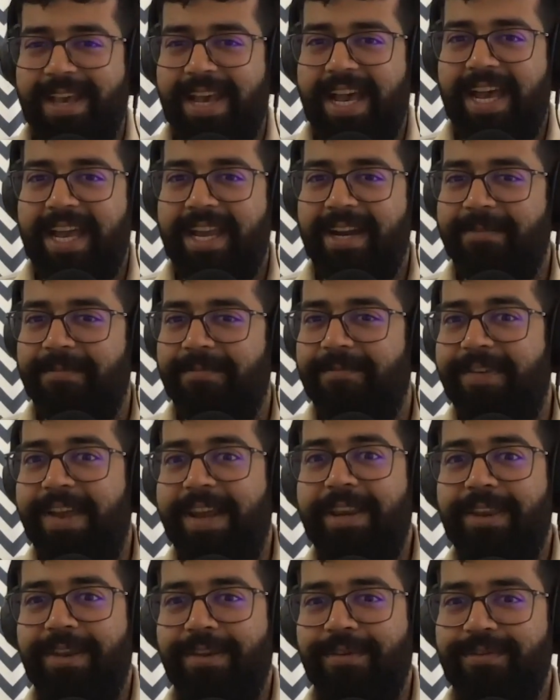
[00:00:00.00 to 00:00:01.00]
And
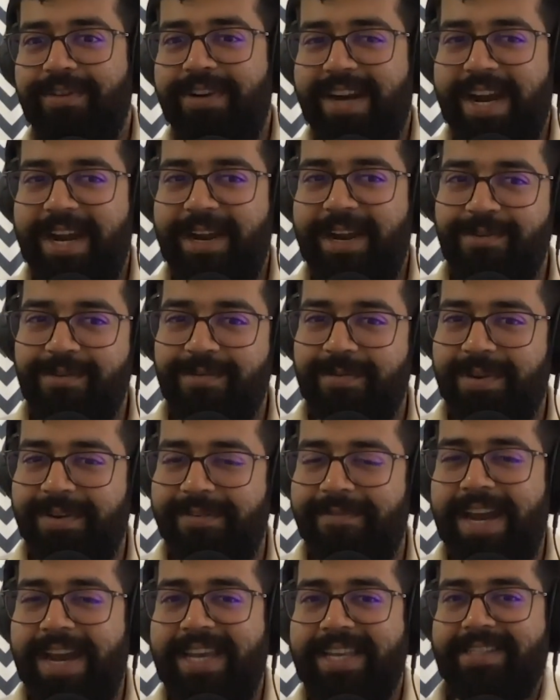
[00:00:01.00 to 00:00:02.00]
when you try to
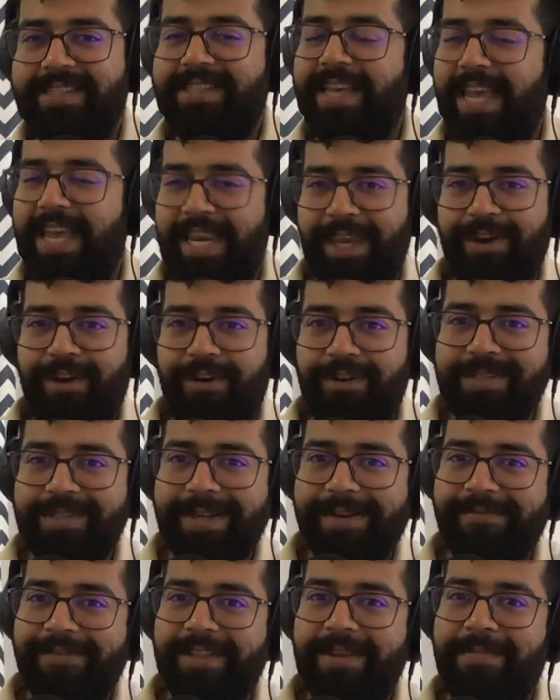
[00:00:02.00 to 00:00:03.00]
revise any
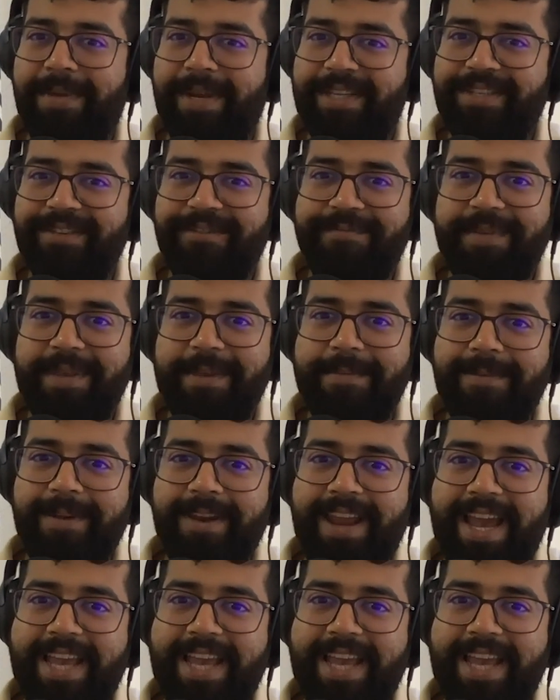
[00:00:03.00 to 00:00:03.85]
concept with a bunch of people,